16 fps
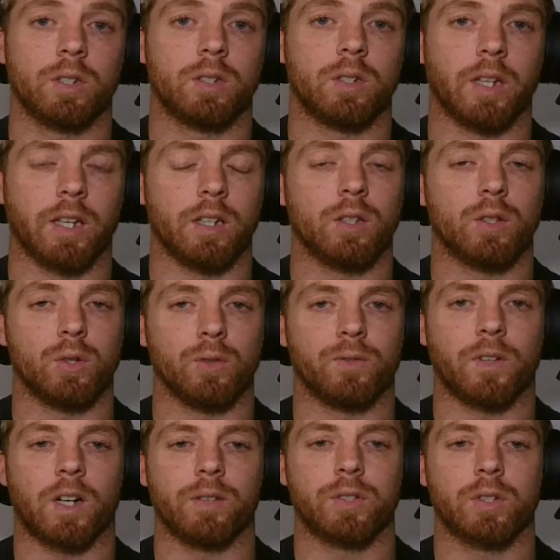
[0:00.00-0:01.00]
to get it to
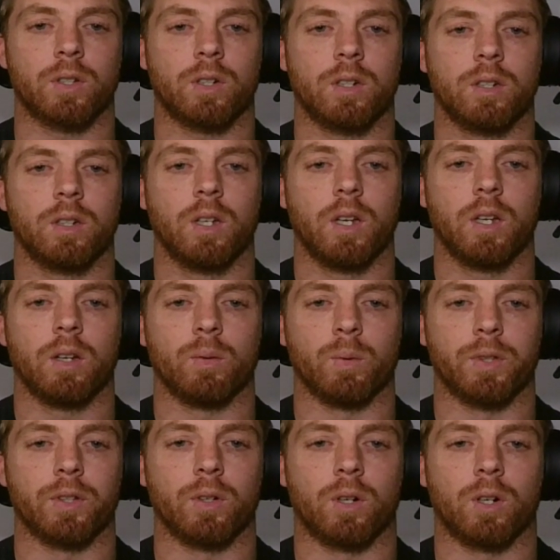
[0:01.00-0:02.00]
5-star
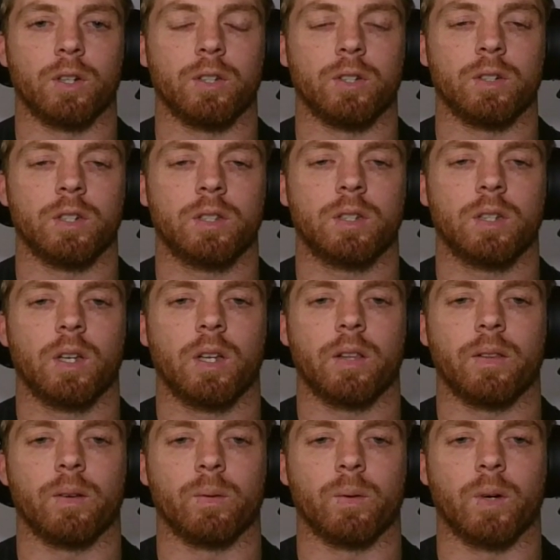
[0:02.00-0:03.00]
with an R unit,
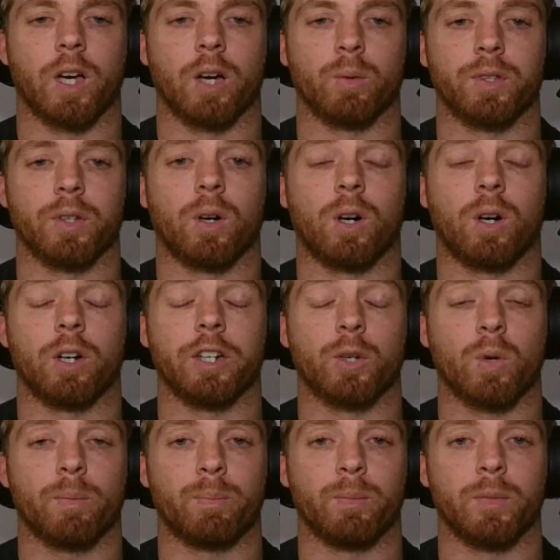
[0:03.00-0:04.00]
with an R
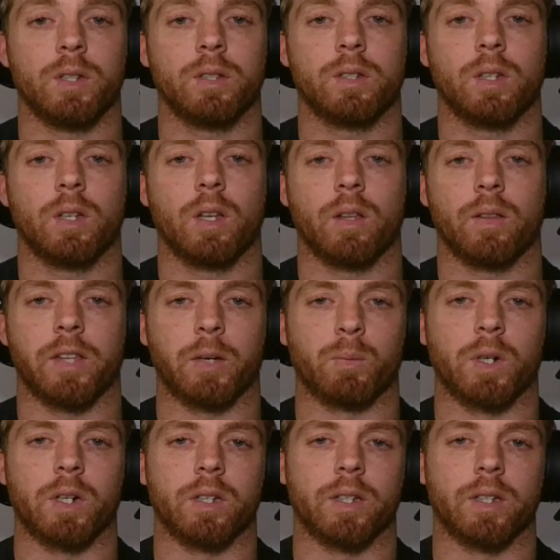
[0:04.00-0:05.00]
equipment than
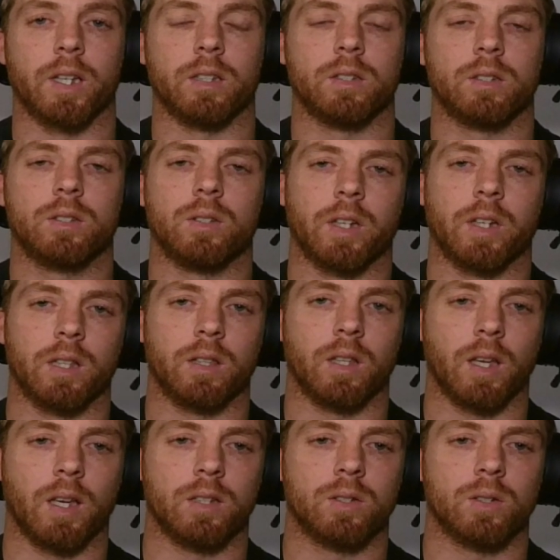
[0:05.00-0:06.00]
what it does to get the
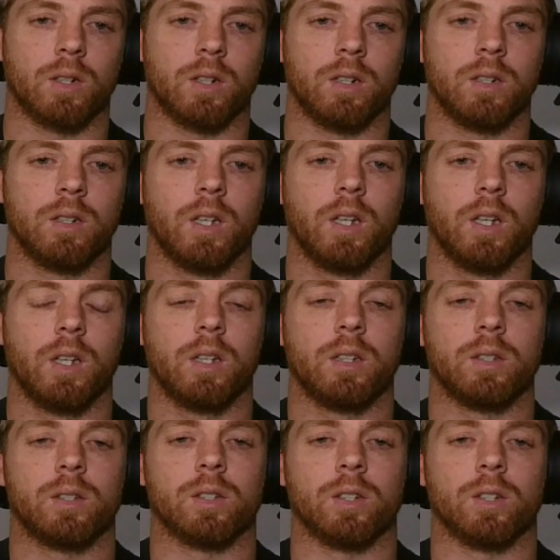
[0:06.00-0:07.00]
SR.
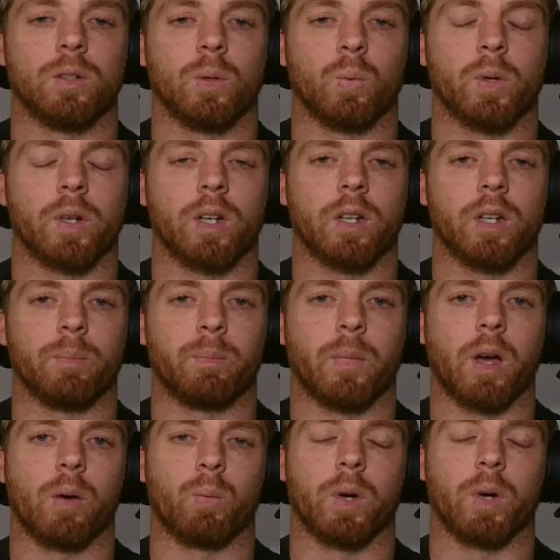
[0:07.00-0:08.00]
So what
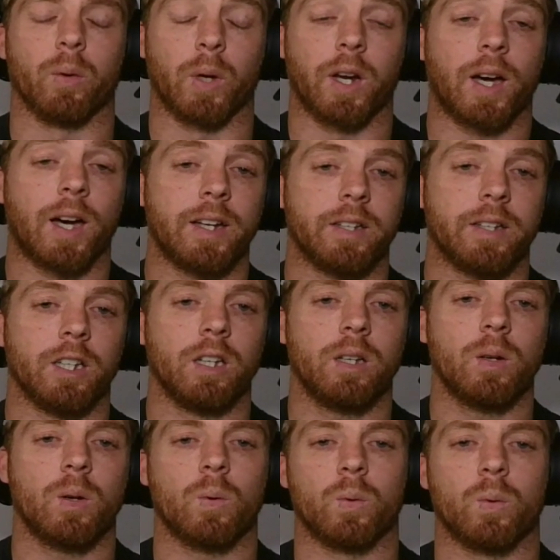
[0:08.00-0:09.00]
I did
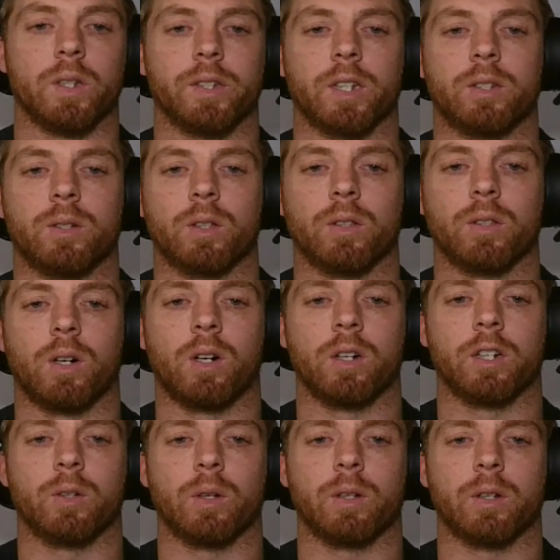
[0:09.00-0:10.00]
was I took the R
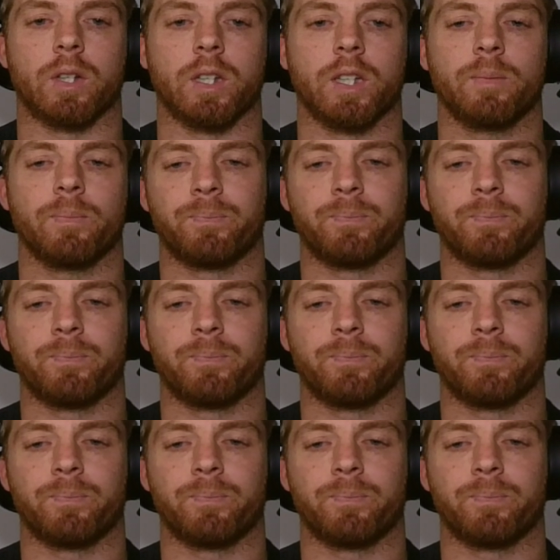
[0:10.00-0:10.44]
gear,